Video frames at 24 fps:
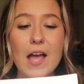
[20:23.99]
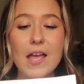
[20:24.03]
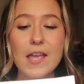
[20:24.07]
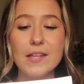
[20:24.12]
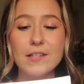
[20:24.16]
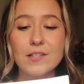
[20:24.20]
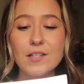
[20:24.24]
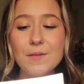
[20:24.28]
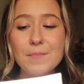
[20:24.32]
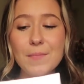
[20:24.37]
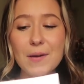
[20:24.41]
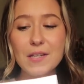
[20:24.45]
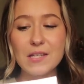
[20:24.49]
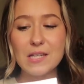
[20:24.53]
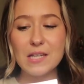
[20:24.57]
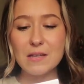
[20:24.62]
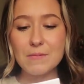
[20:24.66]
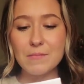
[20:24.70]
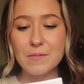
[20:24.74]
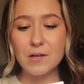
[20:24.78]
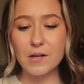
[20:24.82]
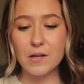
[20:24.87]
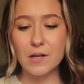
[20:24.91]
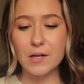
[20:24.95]
It's on my
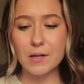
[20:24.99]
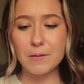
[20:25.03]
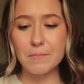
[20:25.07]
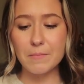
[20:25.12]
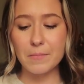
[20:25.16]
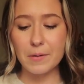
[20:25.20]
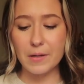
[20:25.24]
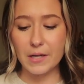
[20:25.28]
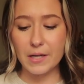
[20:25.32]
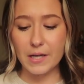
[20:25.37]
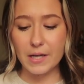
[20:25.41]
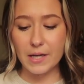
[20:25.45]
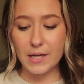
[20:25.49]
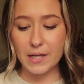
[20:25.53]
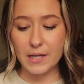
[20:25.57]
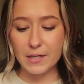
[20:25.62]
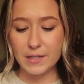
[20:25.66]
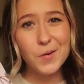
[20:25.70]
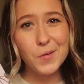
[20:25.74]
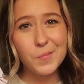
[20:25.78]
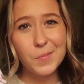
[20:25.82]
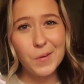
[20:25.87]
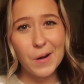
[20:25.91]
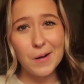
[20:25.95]
TBR, but it
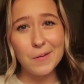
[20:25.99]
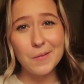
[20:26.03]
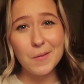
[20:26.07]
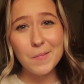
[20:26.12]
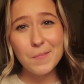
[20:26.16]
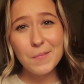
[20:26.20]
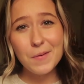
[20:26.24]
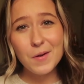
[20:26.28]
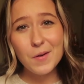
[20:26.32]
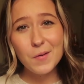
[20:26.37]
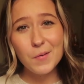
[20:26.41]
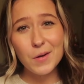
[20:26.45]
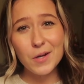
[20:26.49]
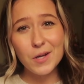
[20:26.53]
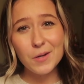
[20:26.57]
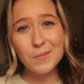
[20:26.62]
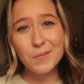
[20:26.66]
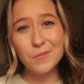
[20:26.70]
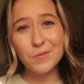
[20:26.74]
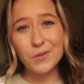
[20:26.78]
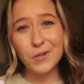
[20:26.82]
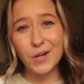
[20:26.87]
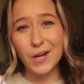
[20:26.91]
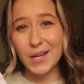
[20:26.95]
will probably be a
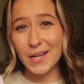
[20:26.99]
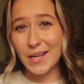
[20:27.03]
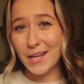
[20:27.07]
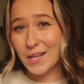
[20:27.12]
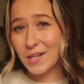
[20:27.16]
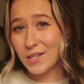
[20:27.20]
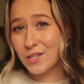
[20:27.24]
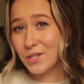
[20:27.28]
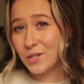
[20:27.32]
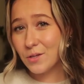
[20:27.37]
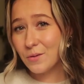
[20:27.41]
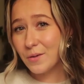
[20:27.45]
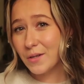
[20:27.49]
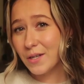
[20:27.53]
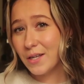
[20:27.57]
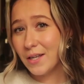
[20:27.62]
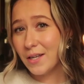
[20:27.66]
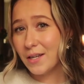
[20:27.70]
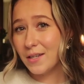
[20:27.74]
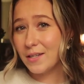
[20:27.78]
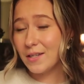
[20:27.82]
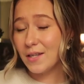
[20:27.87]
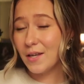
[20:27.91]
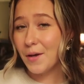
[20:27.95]
while before I get to
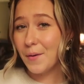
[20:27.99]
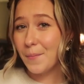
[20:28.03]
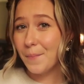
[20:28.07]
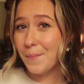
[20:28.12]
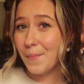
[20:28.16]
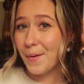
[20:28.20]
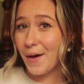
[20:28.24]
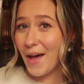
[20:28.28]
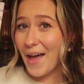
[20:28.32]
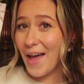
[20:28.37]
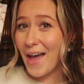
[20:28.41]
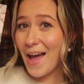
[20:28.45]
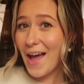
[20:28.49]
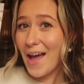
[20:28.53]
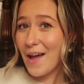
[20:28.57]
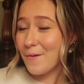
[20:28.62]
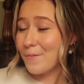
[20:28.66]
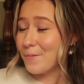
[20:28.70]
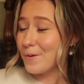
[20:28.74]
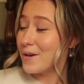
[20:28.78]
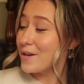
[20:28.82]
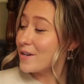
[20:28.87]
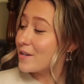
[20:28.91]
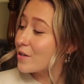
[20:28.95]
it, but I
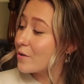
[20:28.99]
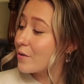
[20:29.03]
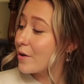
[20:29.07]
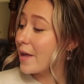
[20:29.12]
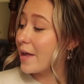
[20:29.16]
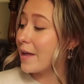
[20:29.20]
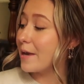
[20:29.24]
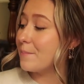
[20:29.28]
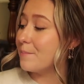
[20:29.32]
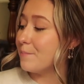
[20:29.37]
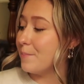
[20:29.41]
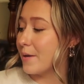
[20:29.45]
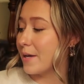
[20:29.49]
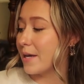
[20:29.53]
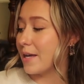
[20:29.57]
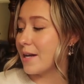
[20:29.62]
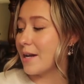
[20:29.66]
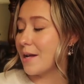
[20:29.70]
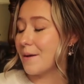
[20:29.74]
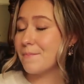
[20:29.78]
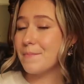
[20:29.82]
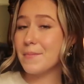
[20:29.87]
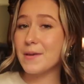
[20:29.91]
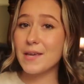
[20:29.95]
wanted to go ahead and pick it
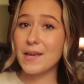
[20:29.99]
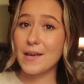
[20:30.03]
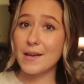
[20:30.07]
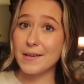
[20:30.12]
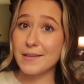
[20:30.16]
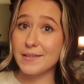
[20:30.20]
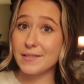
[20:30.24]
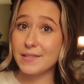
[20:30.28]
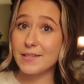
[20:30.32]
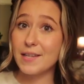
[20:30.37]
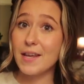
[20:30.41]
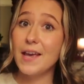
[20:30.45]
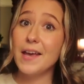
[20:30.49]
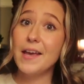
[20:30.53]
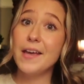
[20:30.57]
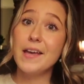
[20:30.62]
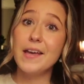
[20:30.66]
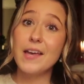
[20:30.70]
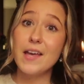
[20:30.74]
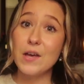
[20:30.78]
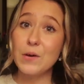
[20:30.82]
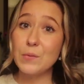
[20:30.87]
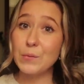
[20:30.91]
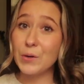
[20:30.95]
up because
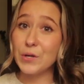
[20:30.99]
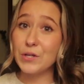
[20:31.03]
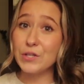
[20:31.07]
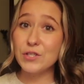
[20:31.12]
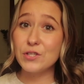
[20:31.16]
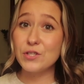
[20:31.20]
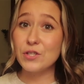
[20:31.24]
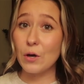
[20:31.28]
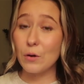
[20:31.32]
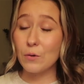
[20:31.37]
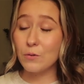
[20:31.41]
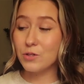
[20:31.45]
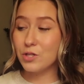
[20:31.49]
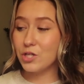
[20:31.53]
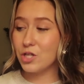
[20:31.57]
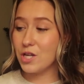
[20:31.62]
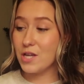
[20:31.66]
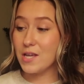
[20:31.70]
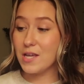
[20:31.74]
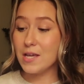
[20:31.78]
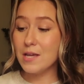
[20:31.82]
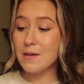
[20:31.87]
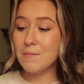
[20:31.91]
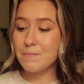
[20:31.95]
it was so
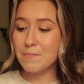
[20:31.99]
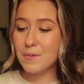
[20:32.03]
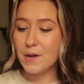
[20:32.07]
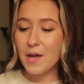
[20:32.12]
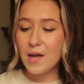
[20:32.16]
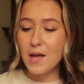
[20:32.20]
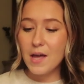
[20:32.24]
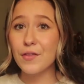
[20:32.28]
cheap.